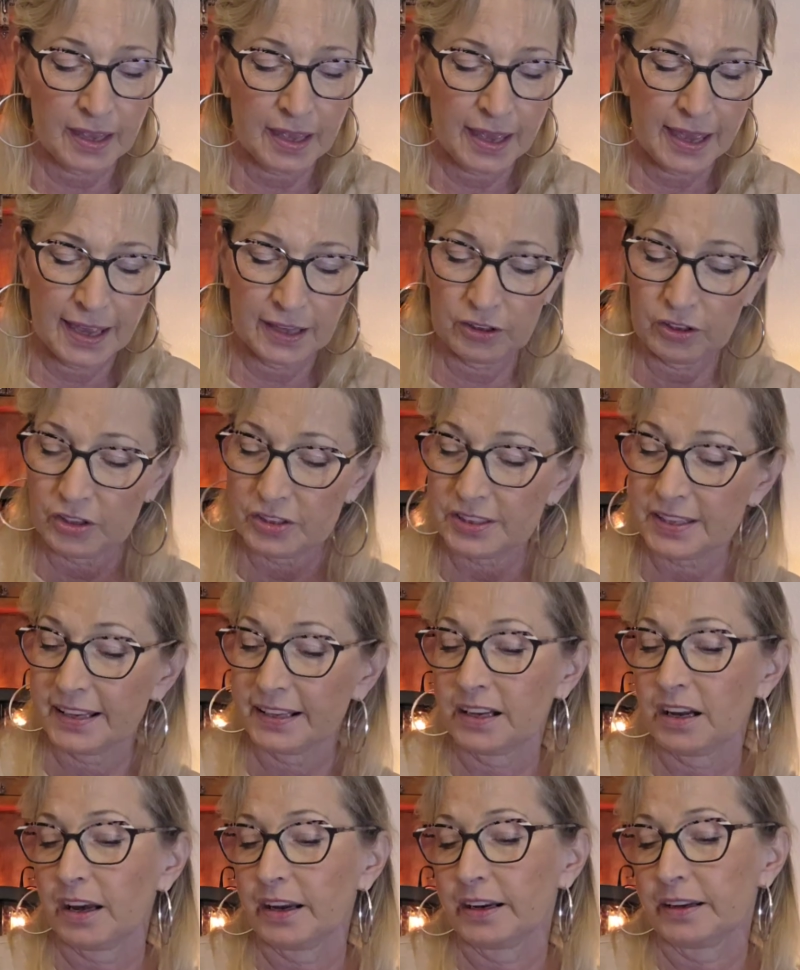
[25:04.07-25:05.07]
It looks like I
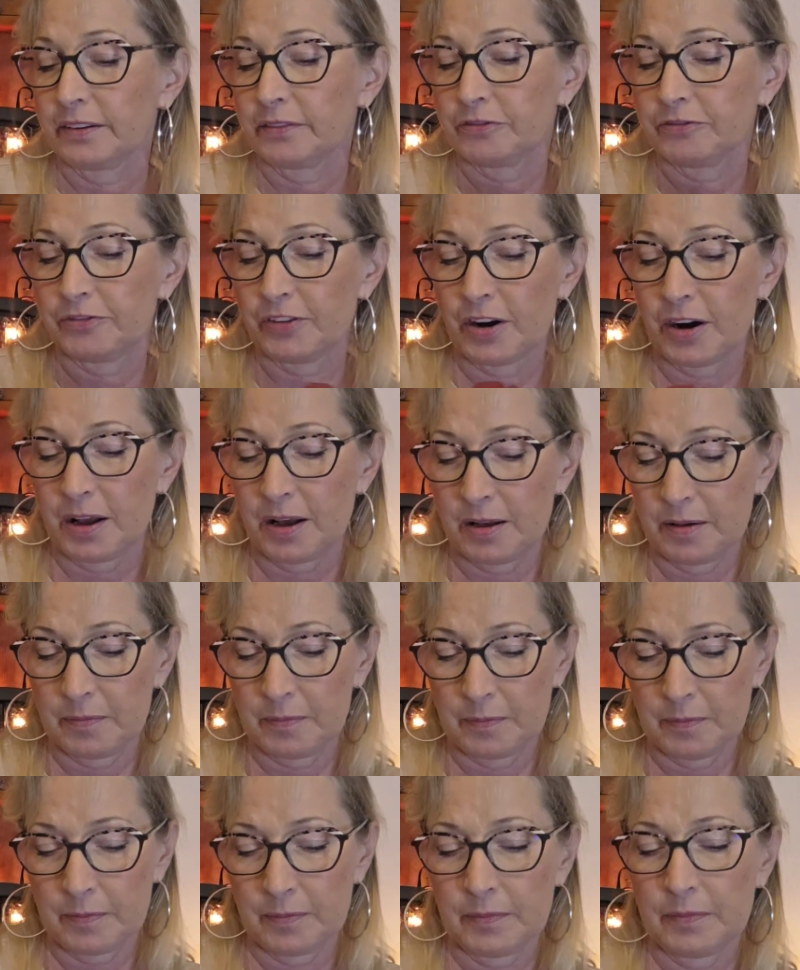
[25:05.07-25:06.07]
got it
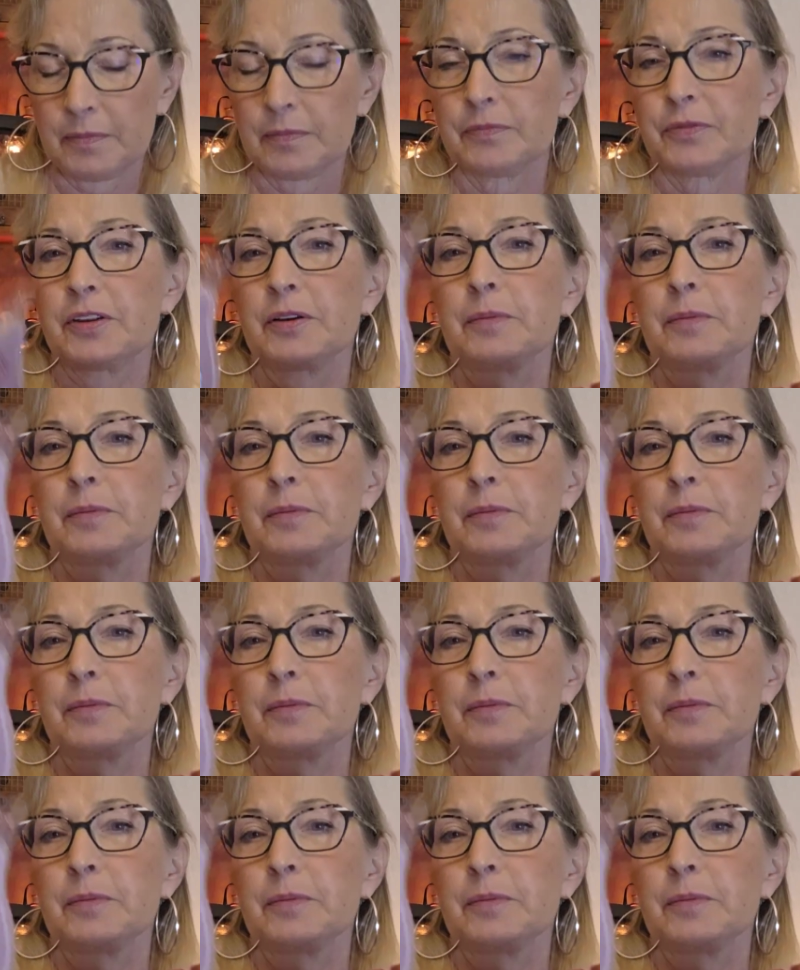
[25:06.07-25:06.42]
from the